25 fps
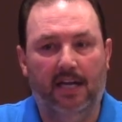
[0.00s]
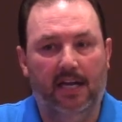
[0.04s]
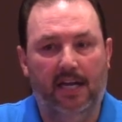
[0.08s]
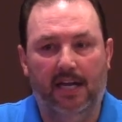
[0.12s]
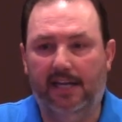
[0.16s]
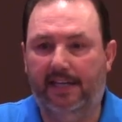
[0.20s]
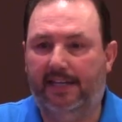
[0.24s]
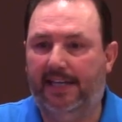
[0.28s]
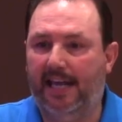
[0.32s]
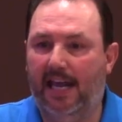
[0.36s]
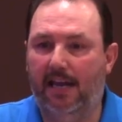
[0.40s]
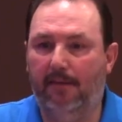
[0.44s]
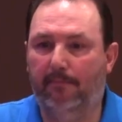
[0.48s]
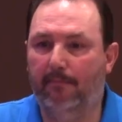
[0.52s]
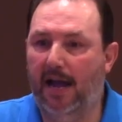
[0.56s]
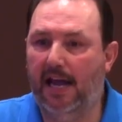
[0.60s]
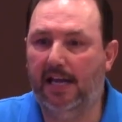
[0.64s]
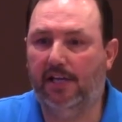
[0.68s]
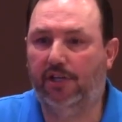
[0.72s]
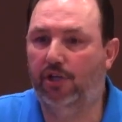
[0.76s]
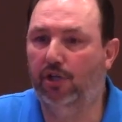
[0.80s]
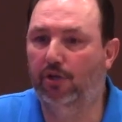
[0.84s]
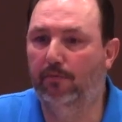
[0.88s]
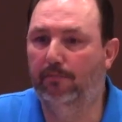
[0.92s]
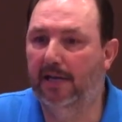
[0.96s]
He can't
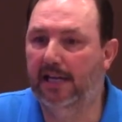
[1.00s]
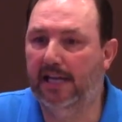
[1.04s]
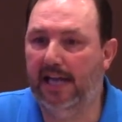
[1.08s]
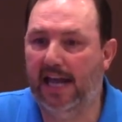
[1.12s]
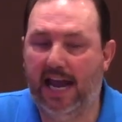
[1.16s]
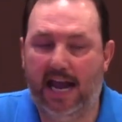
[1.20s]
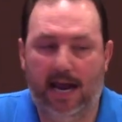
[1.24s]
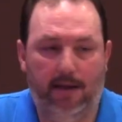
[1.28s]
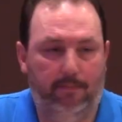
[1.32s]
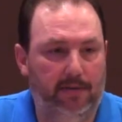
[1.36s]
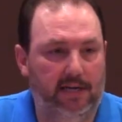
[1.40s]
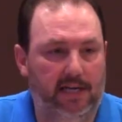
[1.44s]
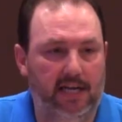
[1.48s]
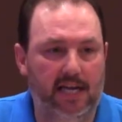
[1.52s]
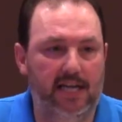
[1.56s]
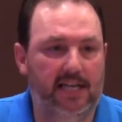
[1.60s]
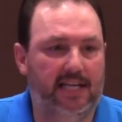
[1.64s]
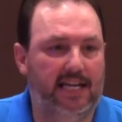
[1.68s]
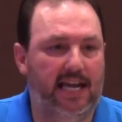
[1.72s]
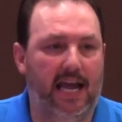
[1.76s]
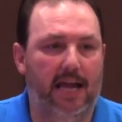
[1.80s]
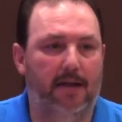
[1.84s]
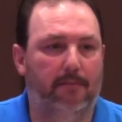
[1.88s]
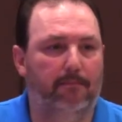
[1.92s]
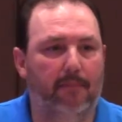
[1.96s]
make you be happy. He
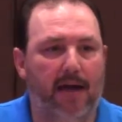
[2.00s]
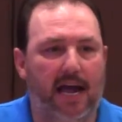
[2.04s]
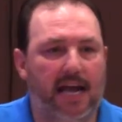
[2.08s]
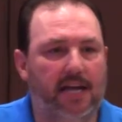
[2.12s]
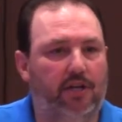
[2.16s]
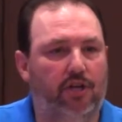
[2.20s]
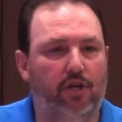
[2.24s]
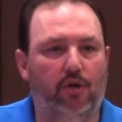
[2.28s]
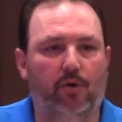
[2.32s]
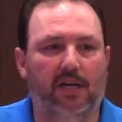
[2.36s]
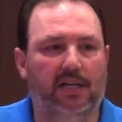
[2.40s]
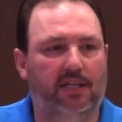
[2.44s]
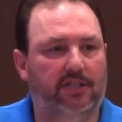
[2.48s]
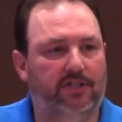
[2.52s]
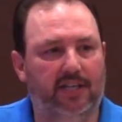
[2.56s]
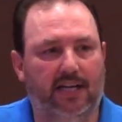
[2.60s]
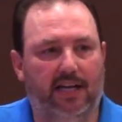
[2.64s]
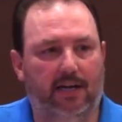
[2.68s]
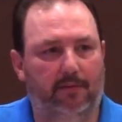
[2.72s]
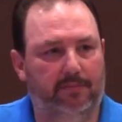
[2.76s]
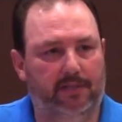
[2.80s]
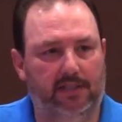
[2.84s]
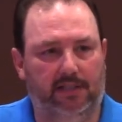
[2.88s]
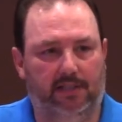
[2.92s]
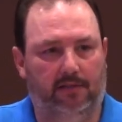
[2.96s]
can't make you
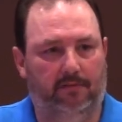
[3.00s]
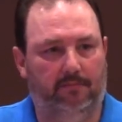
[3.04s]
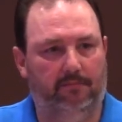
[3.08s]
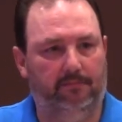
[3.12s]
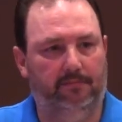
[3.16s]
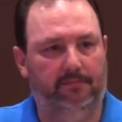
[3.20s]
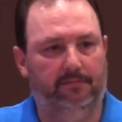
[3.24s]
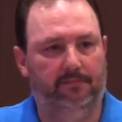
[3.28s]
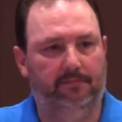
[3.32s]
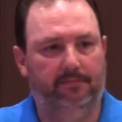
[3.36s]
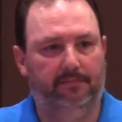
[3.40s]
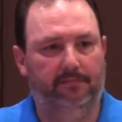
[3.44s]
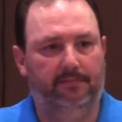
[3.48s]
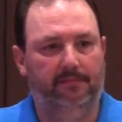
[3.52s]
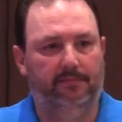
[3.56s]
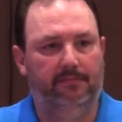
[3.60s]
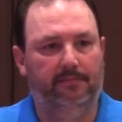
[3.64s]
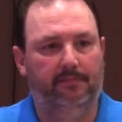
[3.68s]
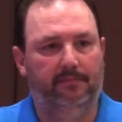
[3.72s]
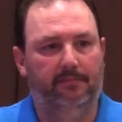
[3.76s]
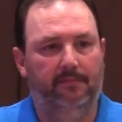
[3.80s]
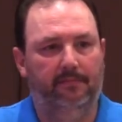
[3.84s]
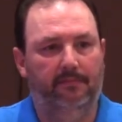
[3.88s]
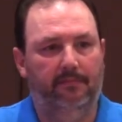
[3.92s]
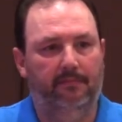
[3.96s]
accept Him.
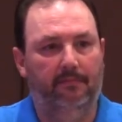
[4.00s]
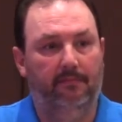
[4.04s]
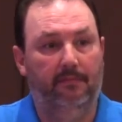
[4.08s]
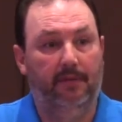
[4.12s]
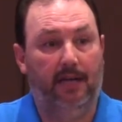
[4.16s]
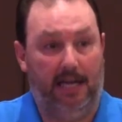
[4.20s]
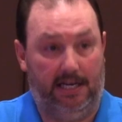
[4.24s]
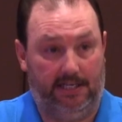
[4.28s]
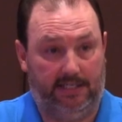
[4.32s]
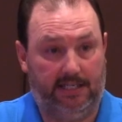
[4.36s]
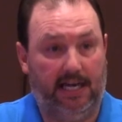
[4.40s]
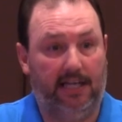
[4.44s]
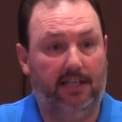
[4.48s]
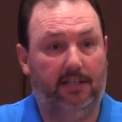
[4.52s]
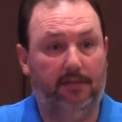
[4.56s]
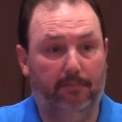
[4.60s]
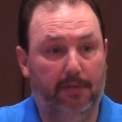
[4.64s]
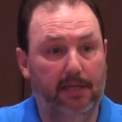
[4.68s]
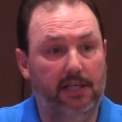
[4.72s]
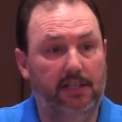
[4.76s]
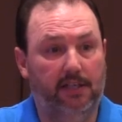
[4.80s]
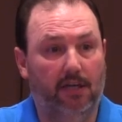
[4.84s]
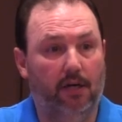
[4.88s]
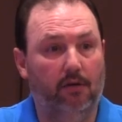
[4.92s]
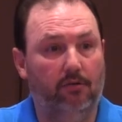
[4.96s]
That's got to
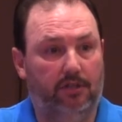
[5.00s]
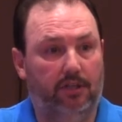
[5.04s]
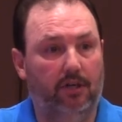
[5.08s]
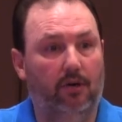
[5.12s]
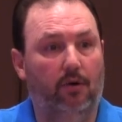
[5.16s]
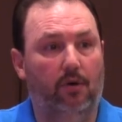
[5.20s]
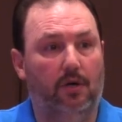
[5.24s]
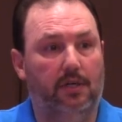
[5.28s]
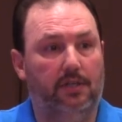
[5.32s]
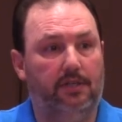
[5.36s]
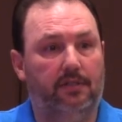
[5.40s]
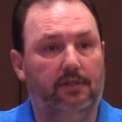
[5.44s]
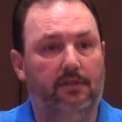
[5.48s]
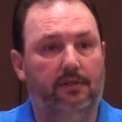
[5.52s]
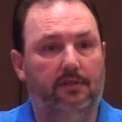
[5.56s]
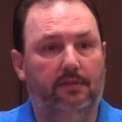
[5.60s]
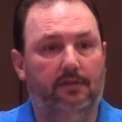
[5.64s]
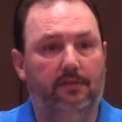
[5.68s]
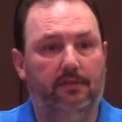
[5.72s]
be your choice.